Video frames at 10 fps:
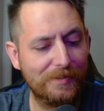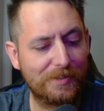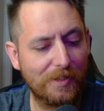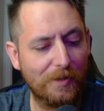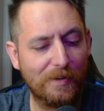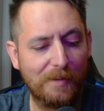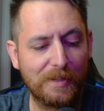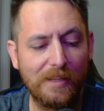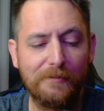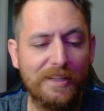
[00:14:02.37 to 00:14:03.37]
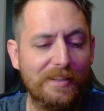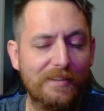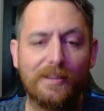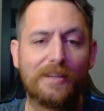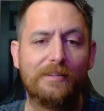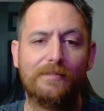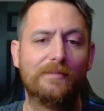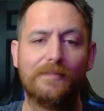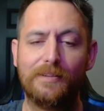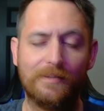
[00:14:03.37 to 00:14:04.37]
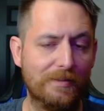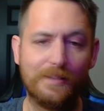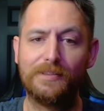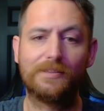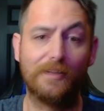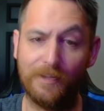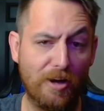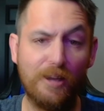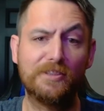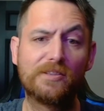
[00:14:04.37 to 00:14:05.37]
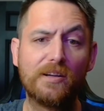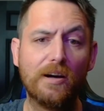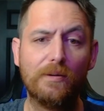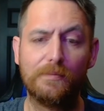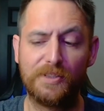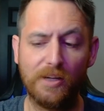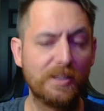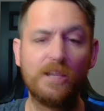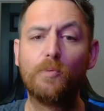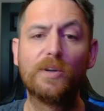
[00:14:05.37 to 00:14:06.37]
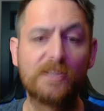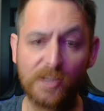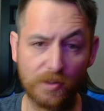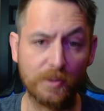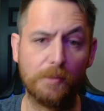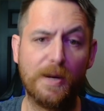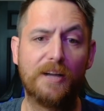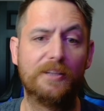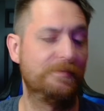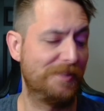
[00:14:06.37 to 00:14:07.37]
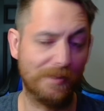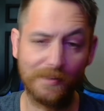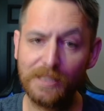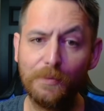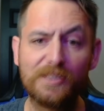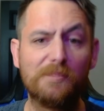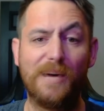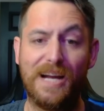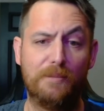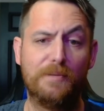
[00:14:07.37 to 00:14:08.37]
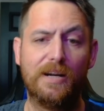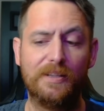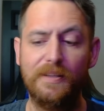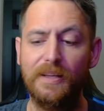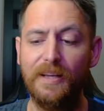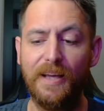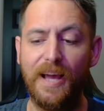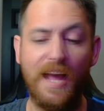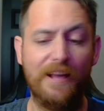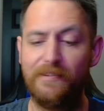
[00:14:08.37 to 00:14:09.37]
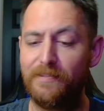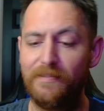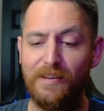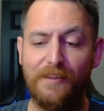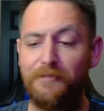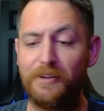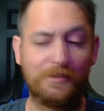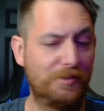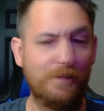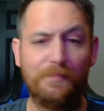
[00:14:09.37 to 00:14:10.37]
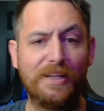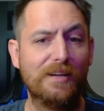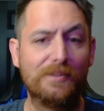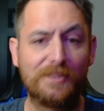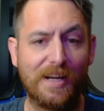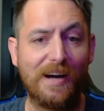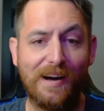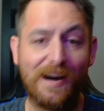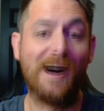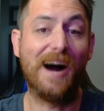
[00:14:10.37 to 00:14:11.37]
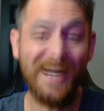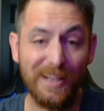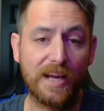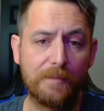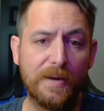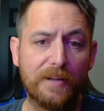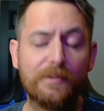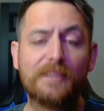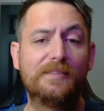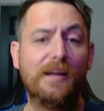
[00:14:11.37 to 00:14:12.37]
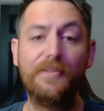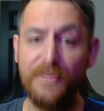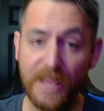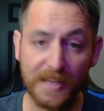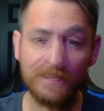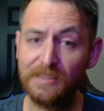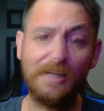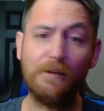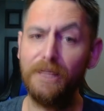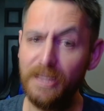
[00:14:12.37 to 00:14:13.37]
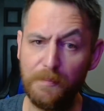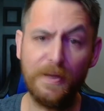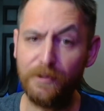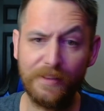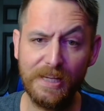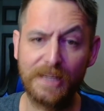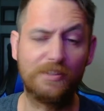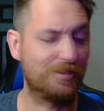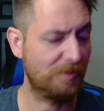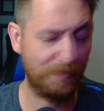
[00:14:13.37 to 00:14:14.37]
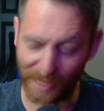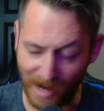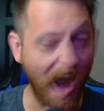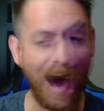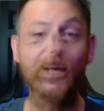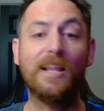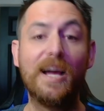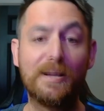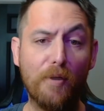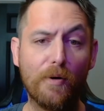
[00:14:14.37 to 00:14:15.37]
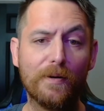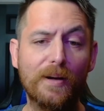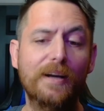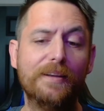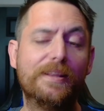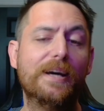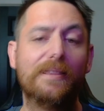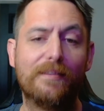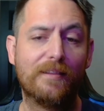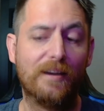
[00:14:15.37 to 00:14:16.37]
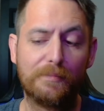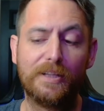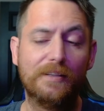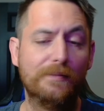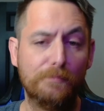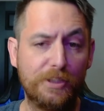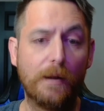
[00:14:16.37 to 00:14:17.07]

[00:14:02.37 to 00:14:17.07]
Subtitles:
So I'm giving it like an honest go. I'm telling you what's good about it. I'm telling you what's bad about it. And if there's something else that I like better, that's not necessarily the better thing, it's just something I like more, then I'm gonna share